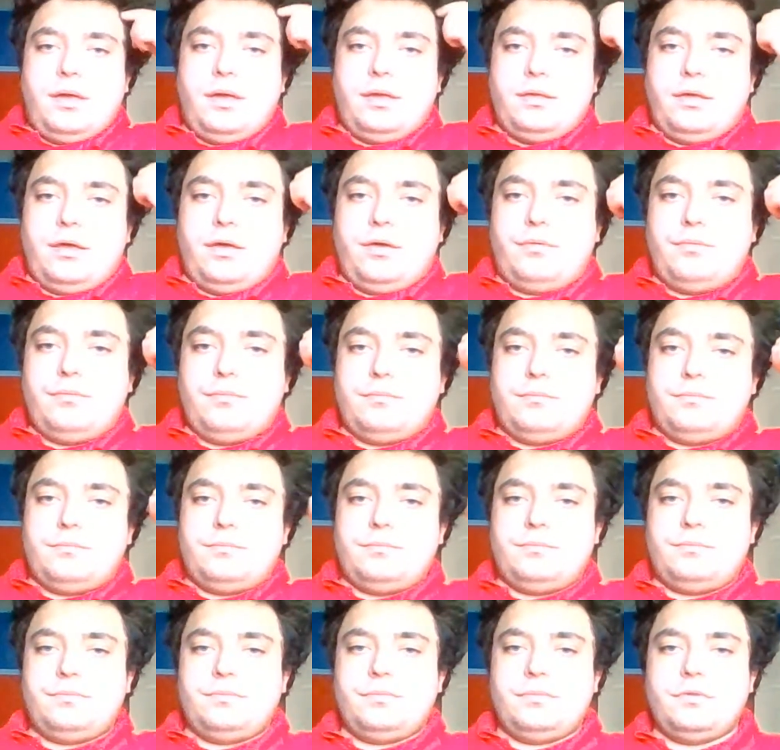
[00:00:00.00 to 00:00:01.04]
Hello.
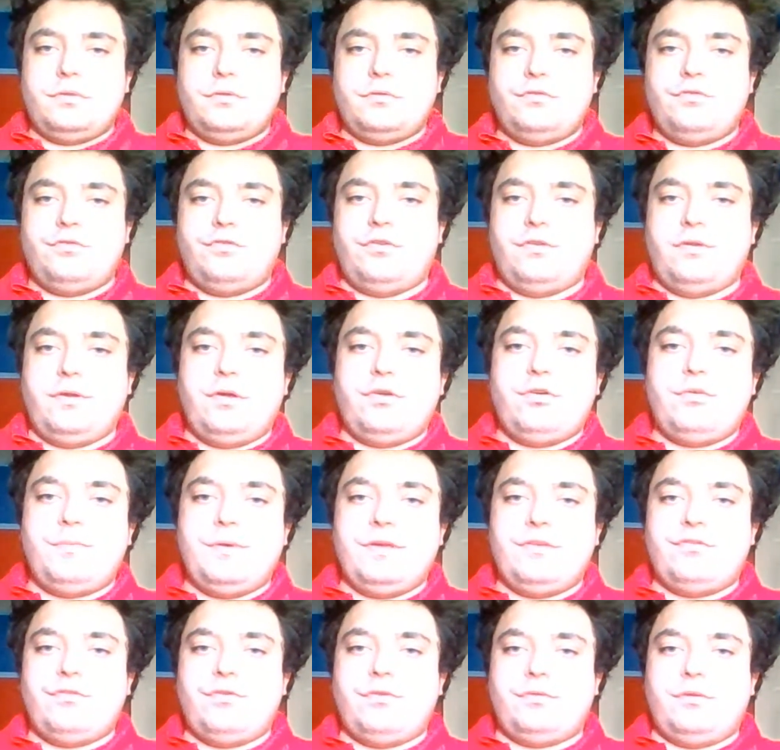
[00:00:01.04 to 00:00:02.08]
Today I'll
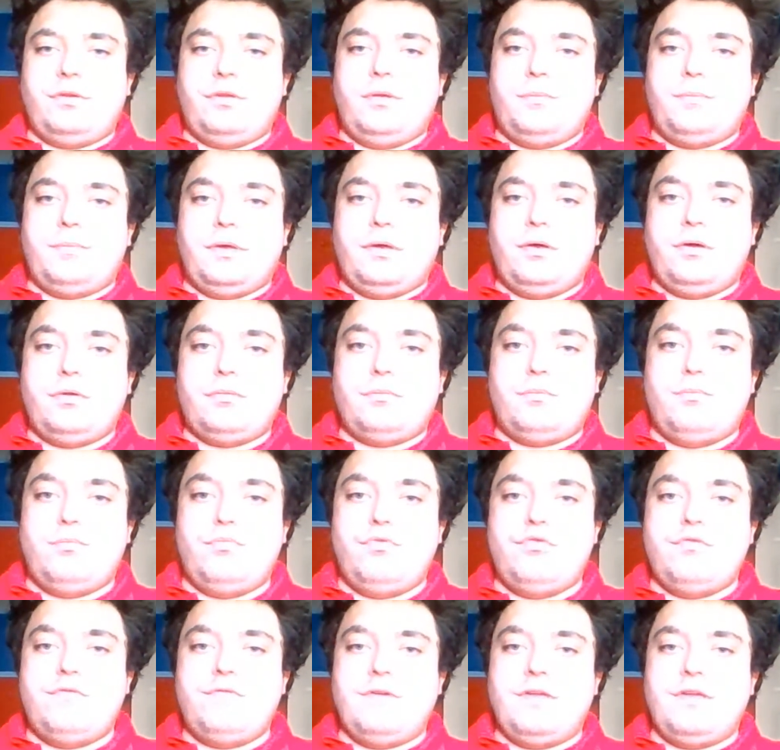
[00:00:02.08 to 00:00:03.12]
be talking about
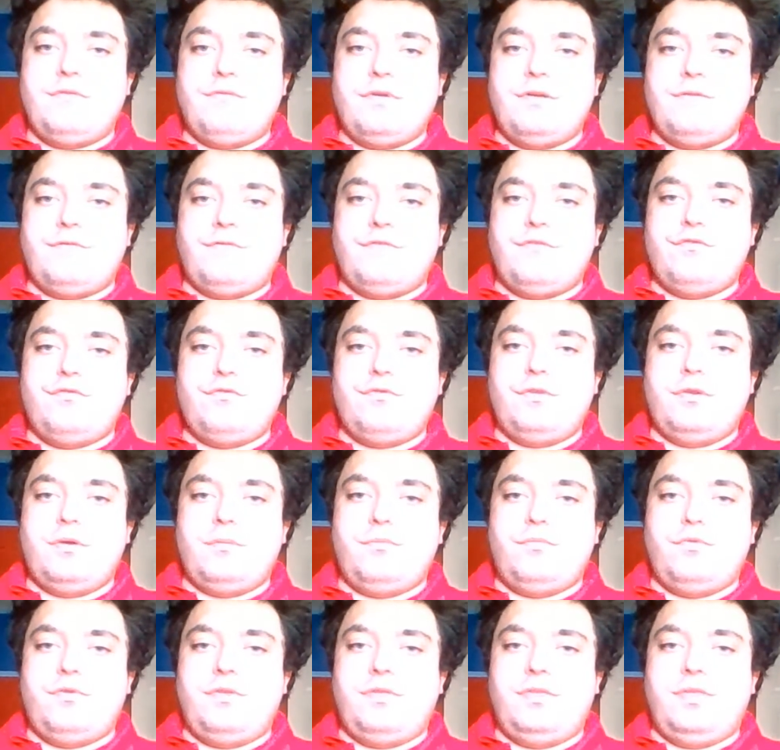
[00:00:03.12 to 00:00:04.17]
movie review
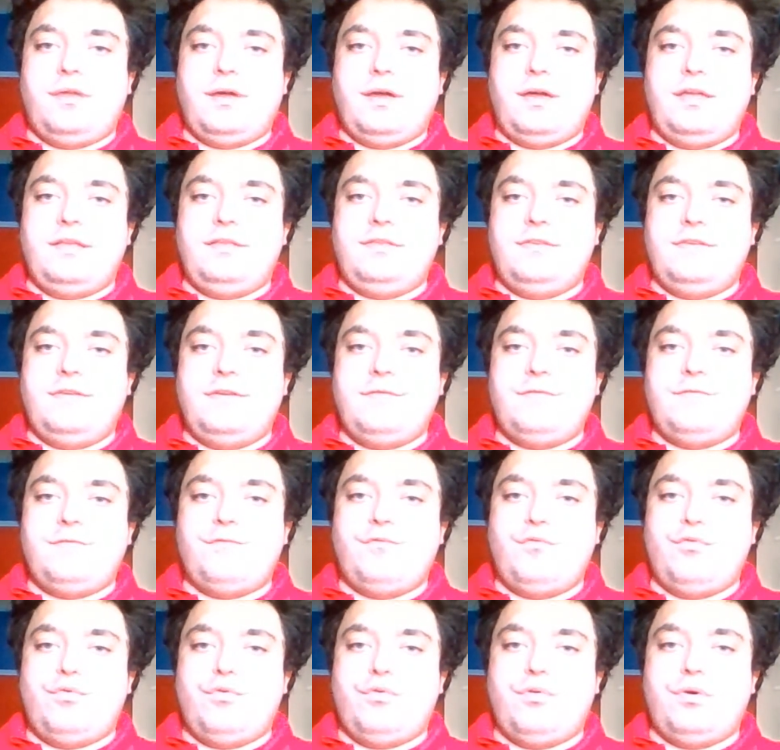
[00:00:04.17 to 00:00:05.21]
number
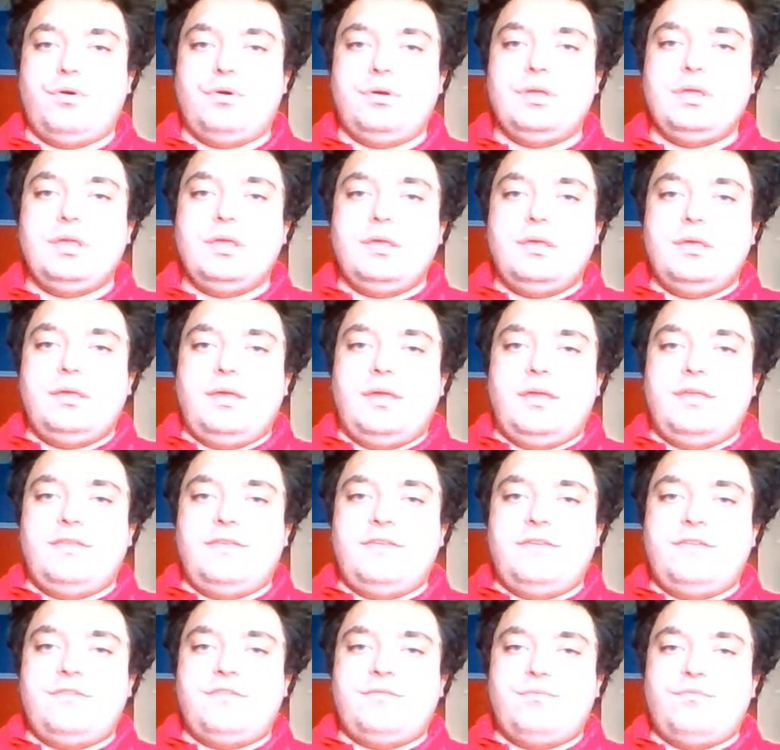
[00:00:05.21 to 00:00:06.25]
94, and
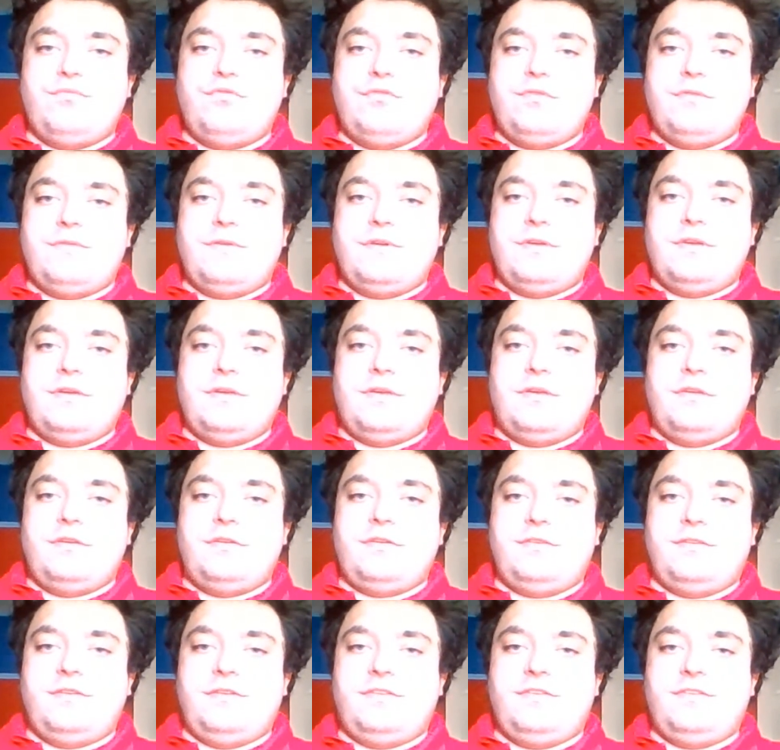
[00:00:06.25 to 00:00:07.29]
this movie
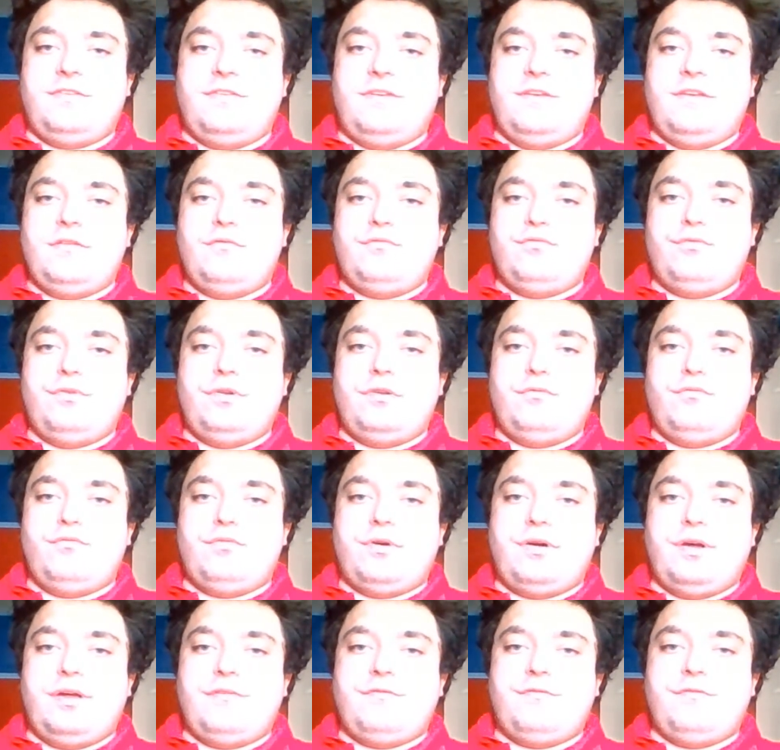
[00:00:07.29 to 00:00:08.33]
is The Secret
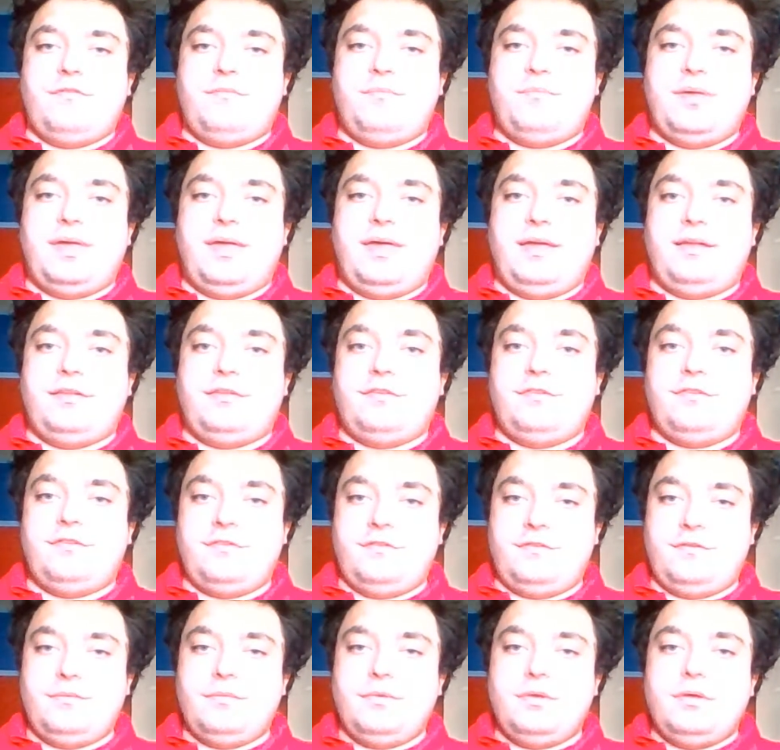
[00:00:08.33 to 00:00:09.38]
Life of
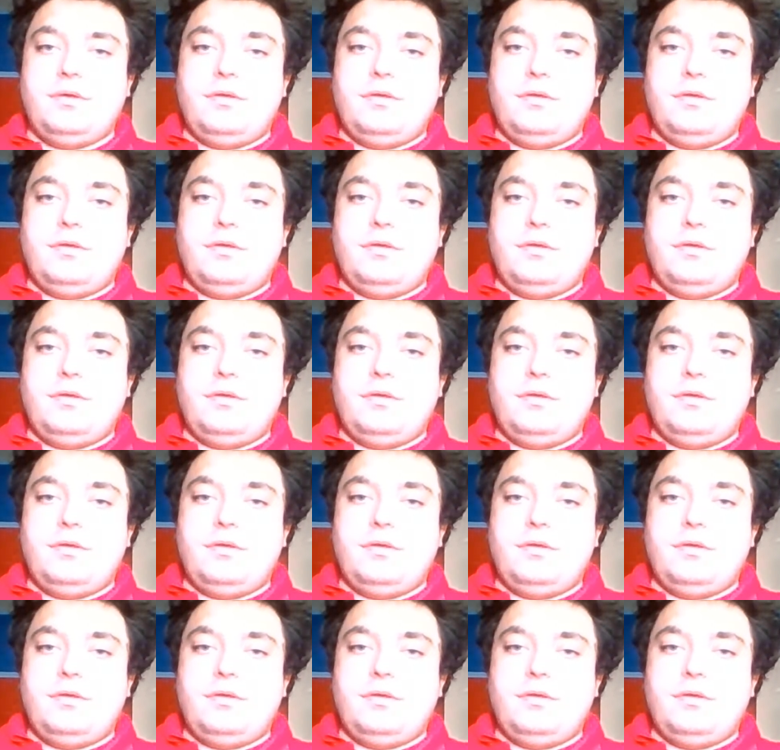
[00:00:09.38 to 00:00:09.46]
Pets.